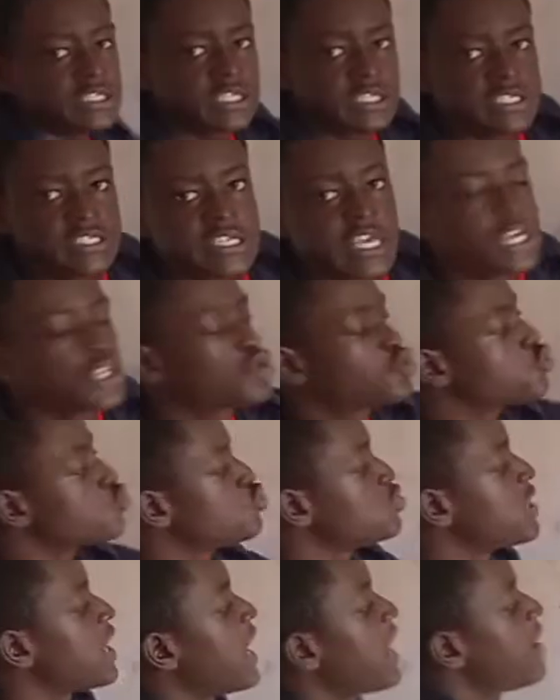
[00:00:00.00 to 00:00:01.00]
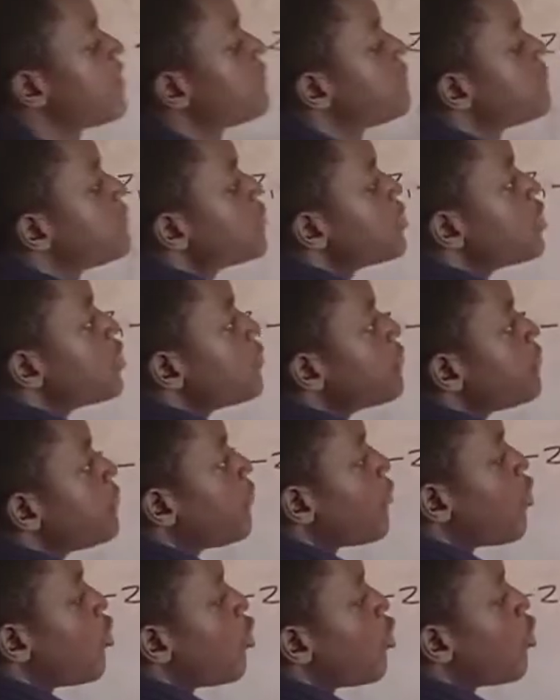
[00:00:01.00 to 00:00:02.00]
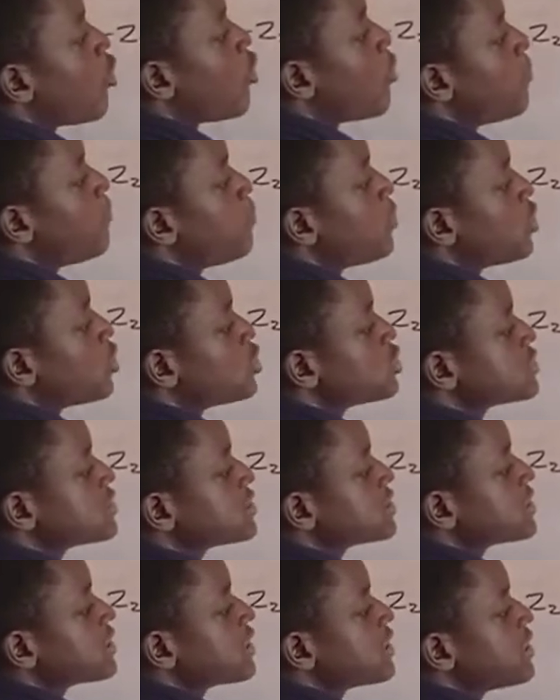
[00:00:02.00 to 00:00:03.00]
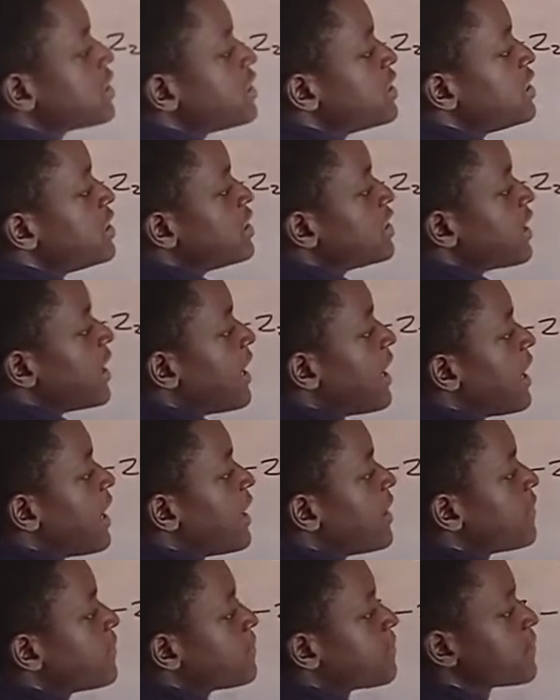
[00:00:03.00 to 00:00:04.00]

the z2 we have 4 plus 3i.